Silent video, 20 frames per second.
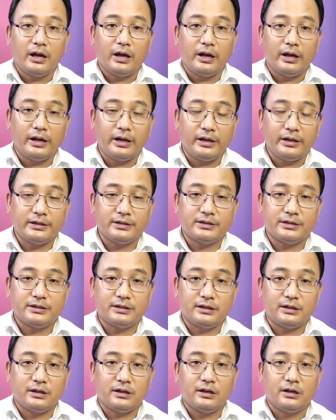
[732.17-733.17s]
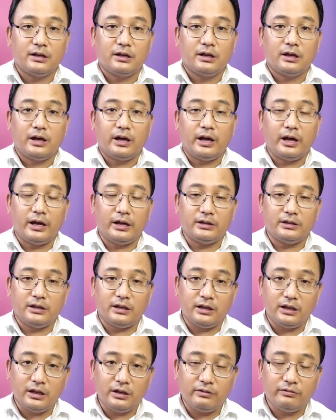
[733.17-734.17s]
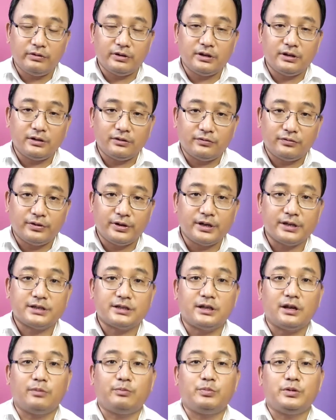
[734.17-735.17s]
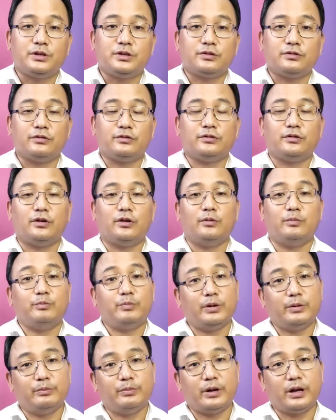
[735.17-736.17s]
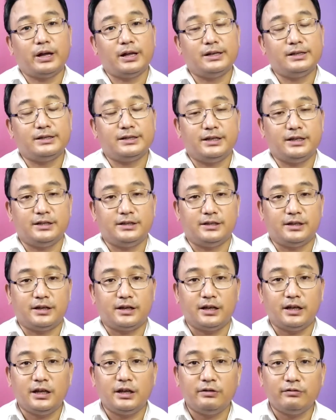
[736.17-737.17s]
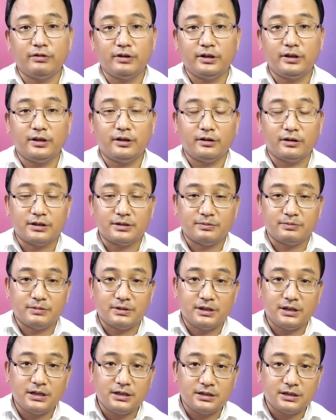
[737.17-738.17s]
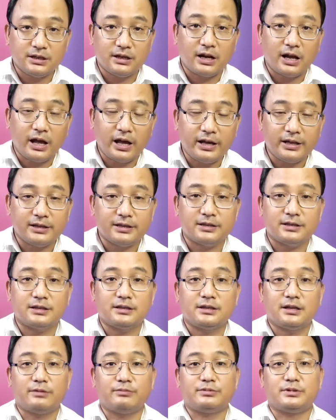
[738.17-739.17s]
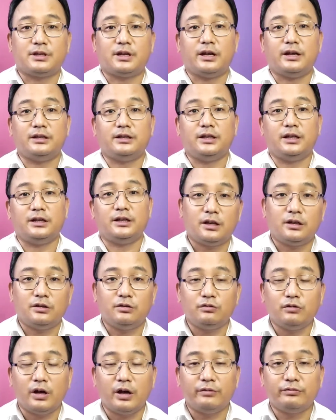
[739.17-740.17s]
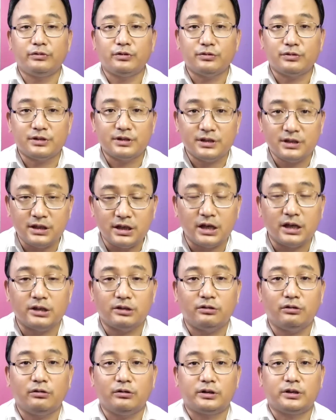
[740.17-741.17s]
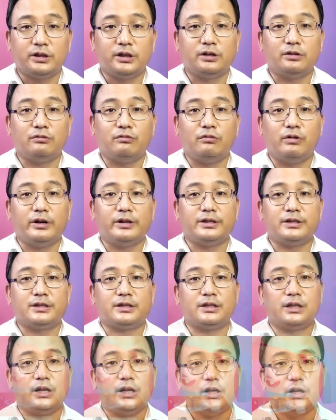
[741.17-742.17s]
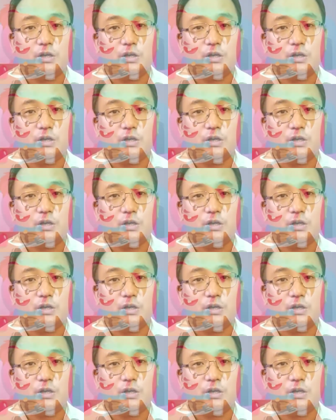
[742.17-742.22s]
has had even the first episode of febrile seizure, even the seizure has subsided, you have to see a doctor once